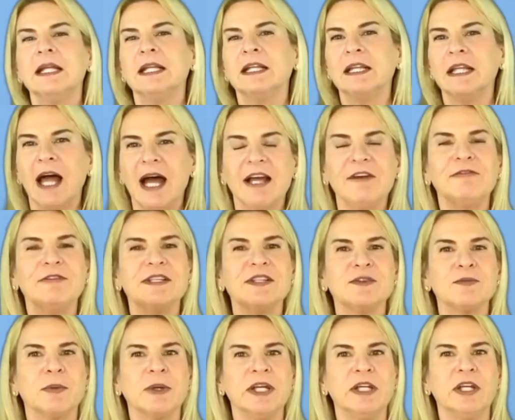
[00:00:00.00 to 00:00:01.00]
Life
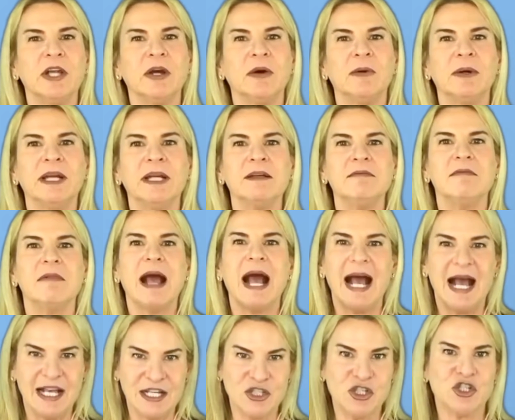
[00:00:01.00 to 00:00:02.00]
as we know it
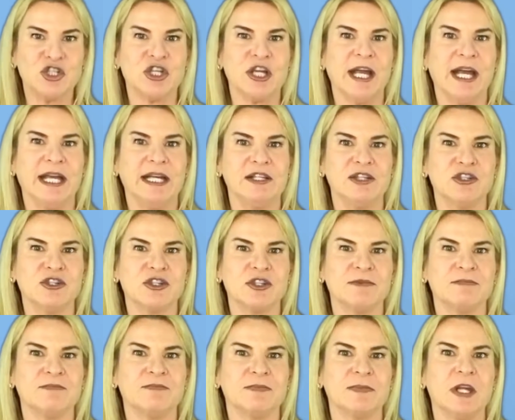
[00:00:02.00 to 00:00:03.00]
has changed.
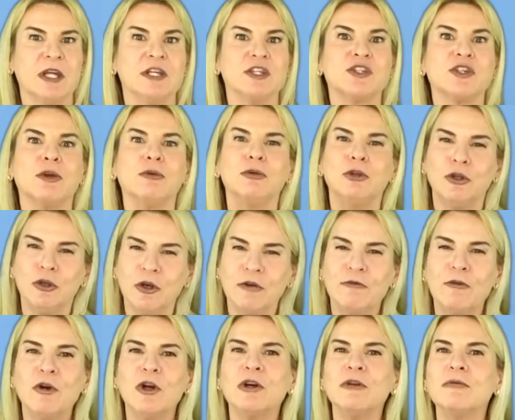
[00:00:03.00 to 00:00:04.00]
So look
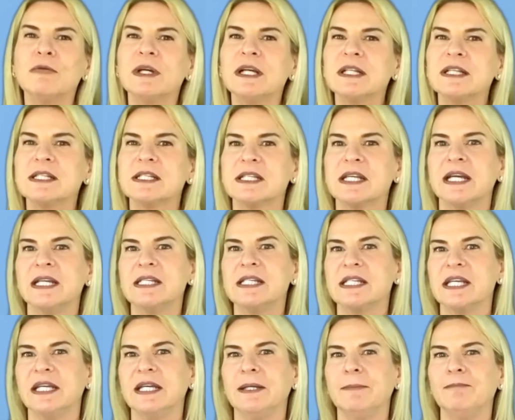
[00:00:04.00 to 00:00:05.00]
for a real estate
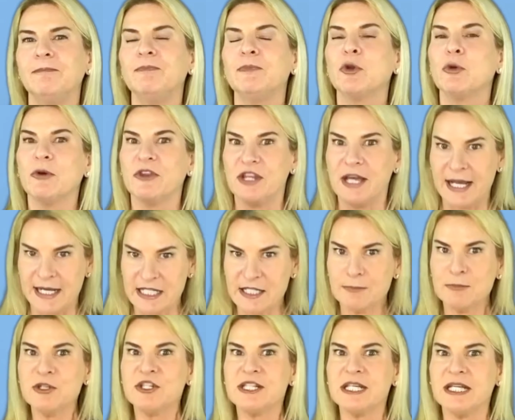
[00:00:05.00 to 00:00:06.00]
team with
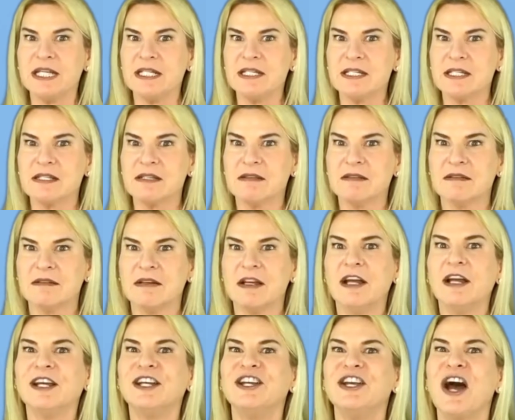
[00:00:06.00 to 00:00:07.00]
expertise,
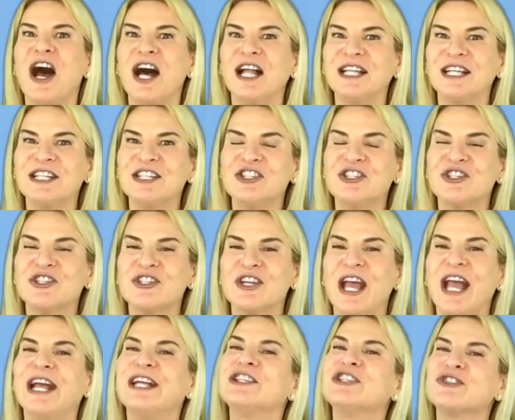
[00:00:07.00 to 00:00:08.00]
knowledge,
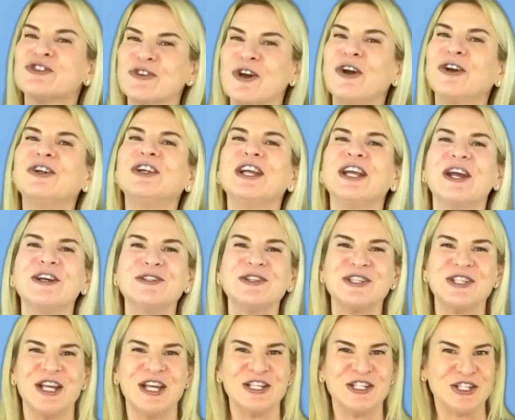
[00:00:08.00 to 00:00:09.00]
and strong
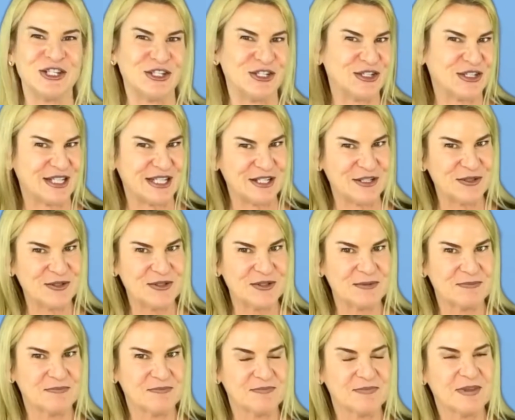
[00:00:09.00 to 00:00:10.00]
negotiation skills.
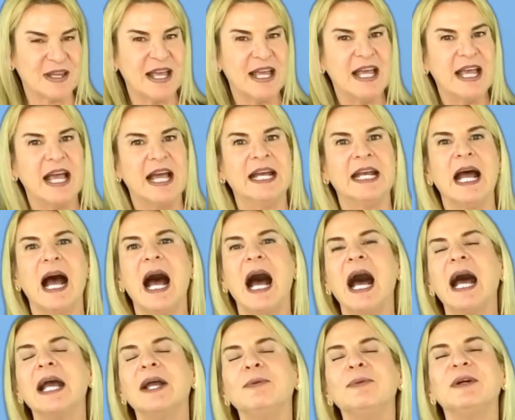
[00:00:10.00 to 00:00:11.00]
And
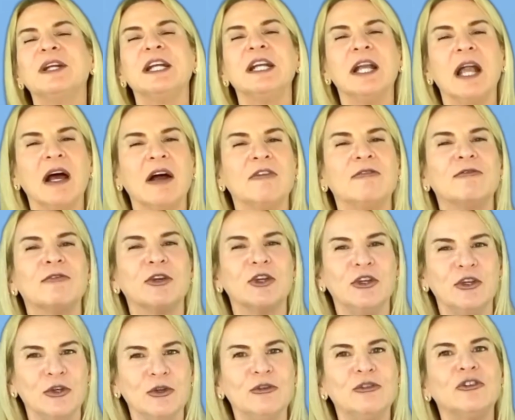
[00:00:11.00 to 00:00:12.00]
I would love for
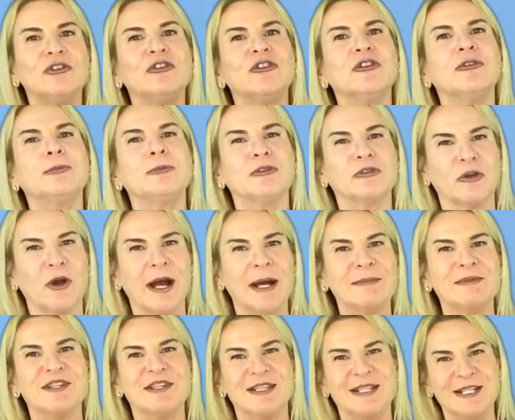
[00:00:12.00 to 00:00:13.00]
you to
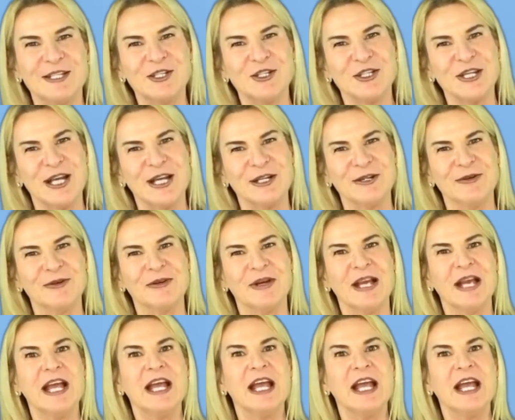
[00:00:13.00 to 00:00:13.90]
subscribe to this channel,